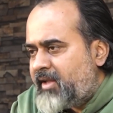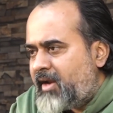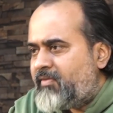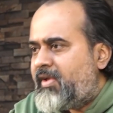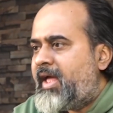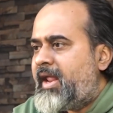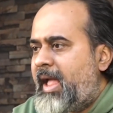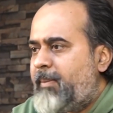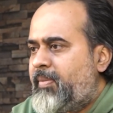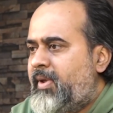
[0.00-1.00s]
that we are
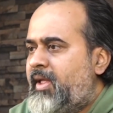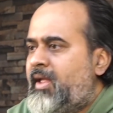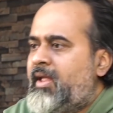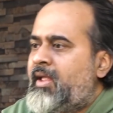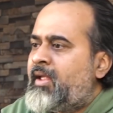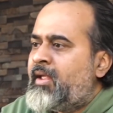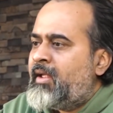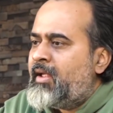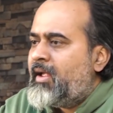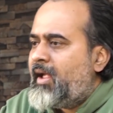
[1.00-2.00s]

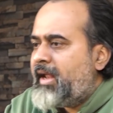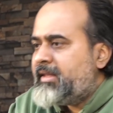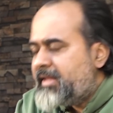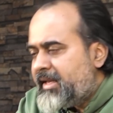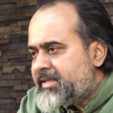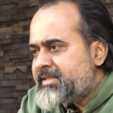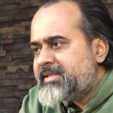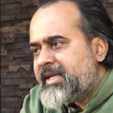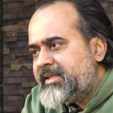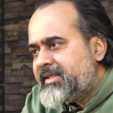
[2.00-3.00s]
happy and
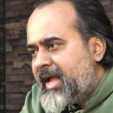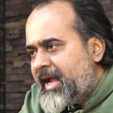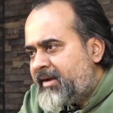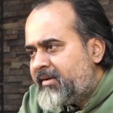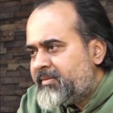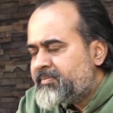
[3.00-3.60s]
this and that,